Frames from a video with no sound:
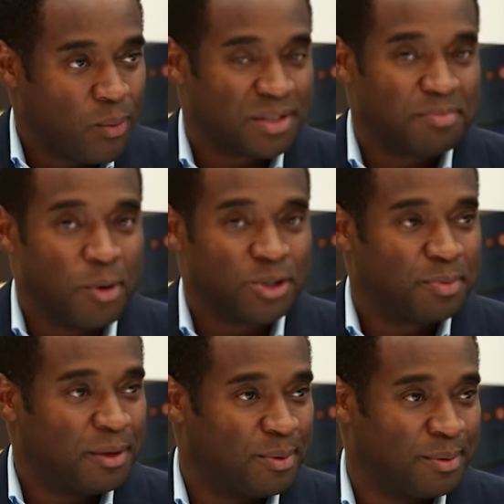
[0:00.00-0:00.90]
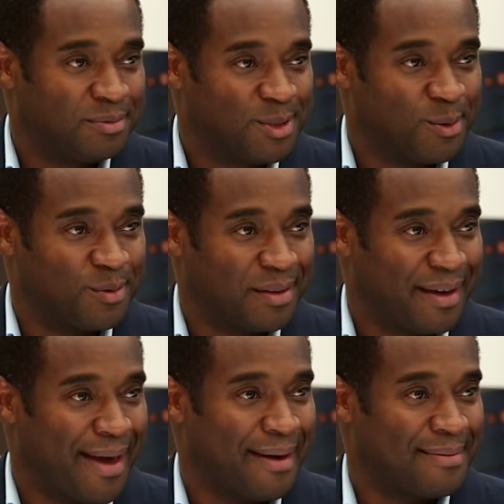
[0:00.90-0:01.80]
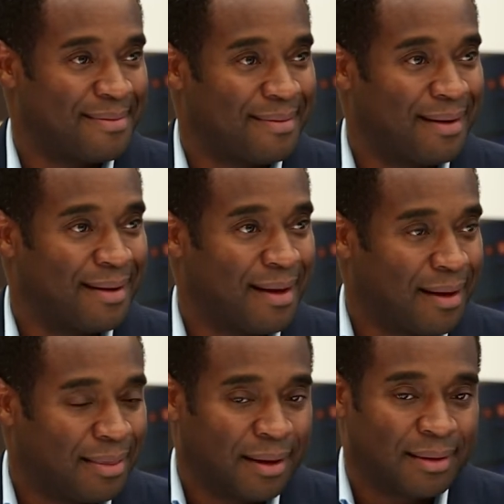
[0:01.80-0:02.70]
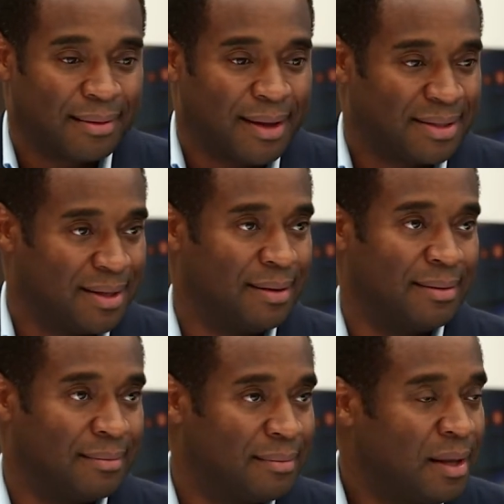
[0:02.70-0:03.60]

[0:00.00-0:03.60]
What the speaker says: which most people don't really have. And I think that's it. And